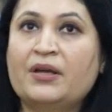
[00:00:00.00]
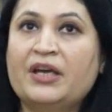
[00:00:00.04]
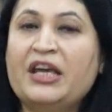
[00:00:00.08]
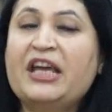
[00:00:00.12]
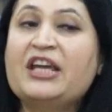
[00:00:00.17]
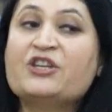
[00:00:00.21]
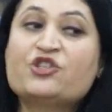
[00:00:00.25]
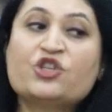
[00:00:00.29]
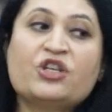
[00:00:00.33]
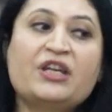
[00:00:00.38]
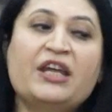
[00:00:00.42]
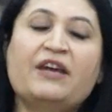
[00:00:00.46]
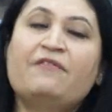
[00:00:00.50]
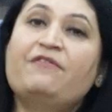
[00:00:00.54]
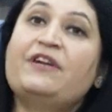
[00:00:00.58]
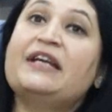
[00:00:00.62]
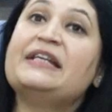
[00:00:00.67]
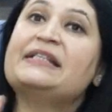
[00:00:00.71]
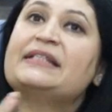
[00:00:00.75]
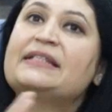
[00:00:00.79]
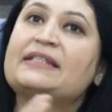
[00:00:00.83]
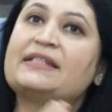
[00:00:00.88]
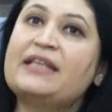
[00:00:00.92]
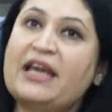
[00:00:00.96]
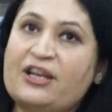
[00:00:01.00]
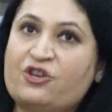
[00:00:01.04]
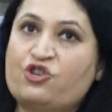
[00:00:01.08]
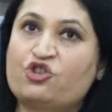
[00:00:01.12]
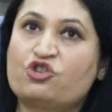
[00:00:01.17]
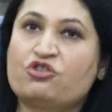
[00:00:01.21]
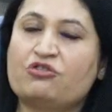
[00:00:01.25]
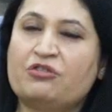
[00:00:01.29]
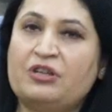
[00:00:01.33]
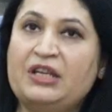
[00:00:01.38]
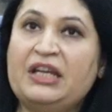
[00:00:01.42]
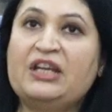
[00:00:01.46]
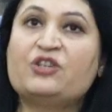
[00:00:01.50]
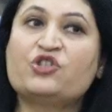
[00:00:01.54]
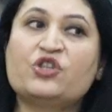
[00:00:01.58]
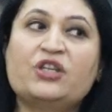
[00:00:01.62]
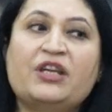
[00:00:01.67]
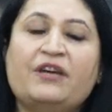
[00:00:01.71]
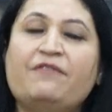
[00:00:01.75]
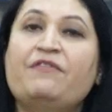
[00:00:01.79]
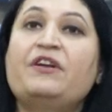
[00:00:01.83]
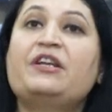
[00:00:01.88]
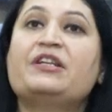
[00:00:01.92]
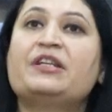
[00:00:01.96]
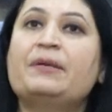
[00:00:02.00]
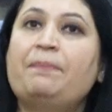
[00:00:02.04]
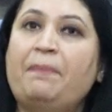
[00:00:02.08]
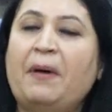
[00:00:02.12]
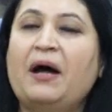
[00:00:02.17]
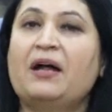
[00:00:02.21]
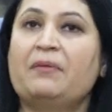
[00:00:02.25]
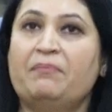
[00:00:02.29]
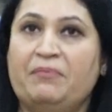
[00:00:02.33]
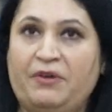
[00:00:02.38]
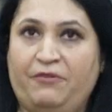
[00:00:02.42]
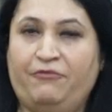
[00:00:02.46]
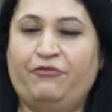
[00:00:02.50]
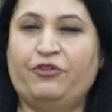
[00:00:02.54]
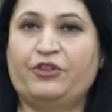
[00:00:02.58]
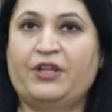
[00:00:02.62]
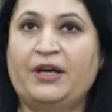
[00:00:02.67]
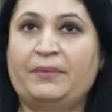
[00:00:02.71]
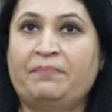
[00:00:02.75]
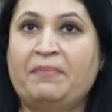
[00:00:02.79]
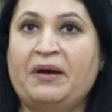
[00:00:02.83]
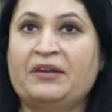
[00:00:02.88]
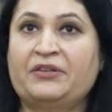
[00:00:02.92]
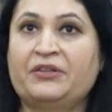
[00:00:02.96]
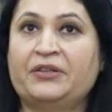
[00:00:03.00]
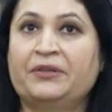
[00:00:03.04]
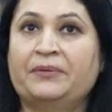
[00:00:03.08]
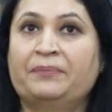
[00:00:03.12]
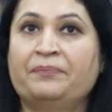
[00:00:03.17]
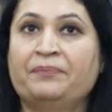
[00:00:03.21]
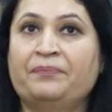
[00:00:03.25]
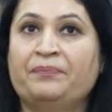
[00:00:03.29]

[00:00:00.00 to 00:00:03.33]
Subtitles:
Each and every section, each and every department for that matter.